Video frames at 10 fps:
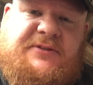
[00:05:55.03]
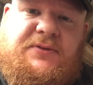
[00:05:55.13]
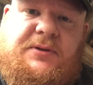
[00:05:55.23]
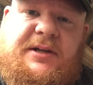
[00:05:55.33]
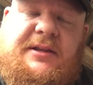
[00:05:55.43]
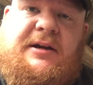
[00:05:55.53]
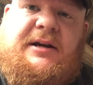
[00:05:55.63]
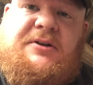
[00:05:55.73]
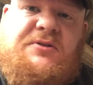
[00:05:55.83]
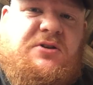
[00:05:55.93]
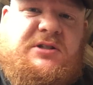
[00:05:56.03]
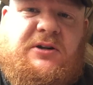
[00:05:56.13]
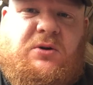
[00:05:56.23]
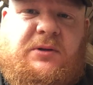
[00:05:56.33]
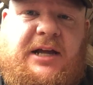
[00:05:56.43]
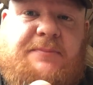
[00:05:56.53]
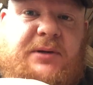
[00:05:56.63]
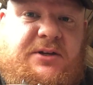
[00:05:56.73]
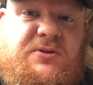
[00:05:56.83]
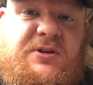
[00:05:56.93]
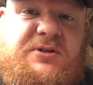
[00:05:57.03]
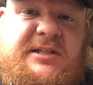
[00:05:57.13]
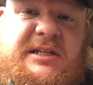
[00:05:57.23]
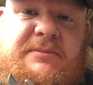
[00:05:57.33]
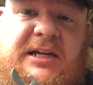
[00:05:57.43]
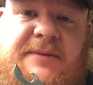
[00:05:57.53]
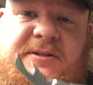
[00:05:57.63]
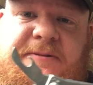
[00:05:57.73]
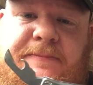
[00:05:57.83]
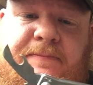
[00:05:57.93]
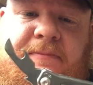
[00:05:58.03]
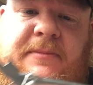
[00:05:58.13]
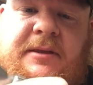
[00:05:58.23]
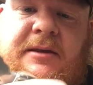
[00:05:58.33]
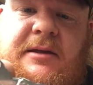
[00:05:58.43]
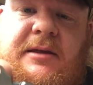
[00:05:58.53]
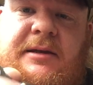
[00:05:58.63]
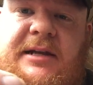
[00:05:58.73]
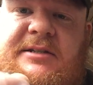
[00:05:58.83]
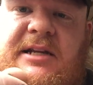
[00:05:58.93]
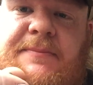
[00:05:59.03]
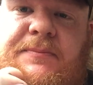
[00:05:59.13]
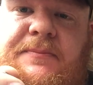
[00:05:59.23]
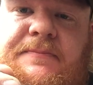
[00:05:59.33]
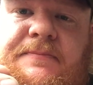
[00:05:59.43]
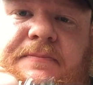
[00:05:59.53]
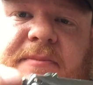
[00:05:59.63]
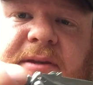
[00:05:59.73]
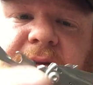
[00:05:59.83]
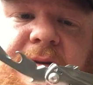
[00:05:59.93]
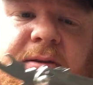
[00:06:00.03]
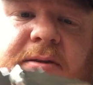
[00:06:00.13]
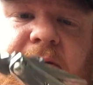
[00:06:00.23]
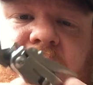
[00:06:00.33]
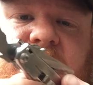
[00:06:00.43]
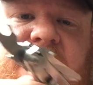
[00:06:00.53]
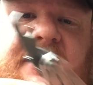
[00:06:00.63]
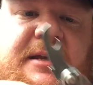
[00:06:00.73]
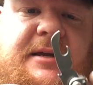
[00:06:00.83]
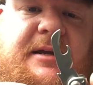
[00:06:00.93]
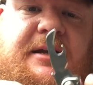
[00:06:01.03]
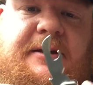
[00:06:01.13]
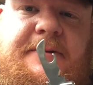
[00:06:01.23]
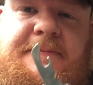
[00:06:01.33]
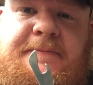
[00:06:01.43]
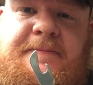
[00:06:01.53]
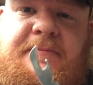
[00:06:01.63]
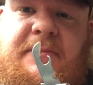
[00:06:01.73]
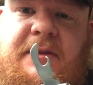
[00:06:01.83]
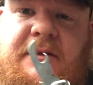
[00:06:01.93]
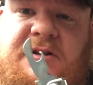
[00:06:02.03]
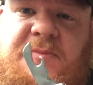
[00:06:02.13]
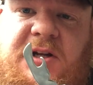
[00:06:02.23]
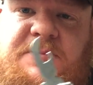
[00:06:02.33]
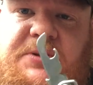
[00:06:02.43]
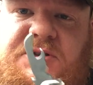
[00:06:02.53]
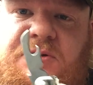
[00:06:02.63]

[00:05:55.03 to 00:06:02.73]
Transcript: just fold it in there. I don't use it a whole lot, but I do use it sometimes. Next up is there's multiple